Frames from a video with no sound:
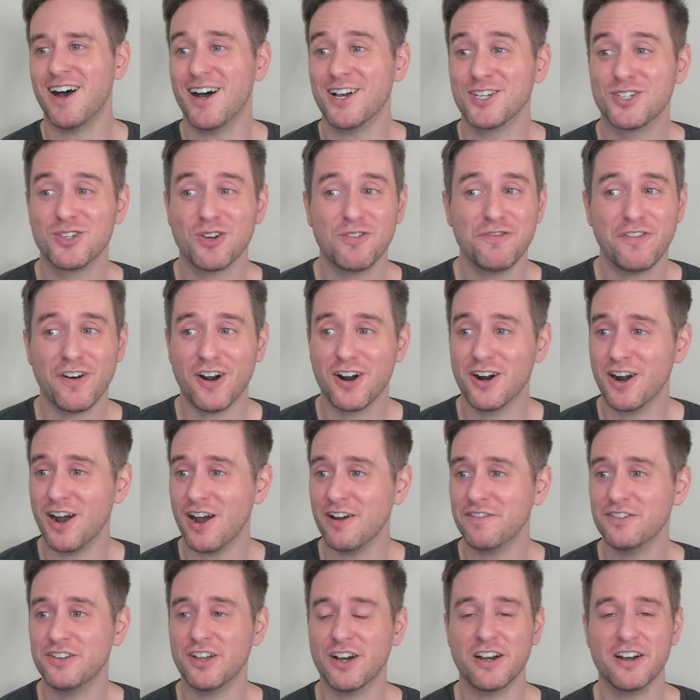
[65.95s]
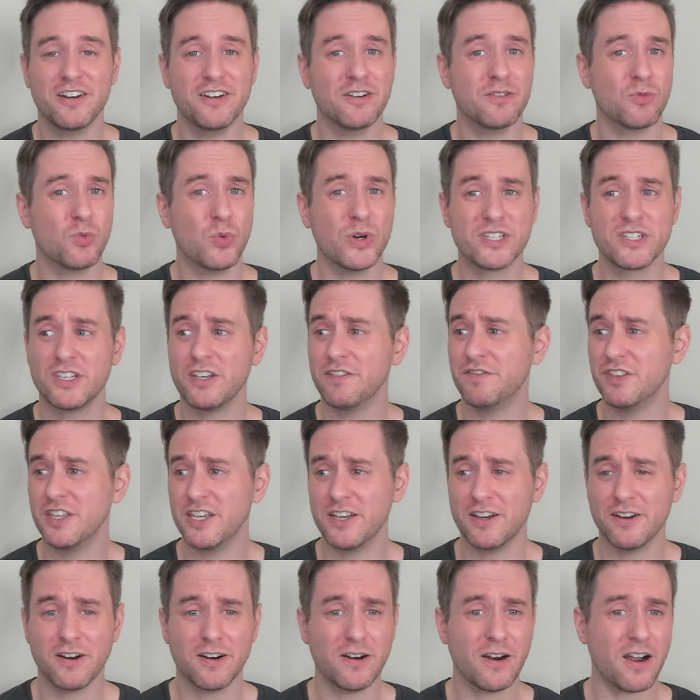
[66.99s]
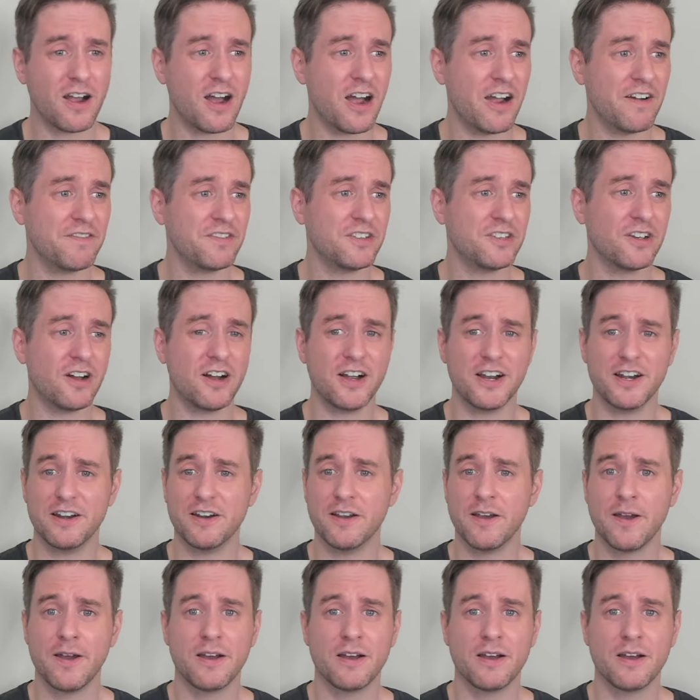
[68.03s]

So far I've done whiskey of the year, I've done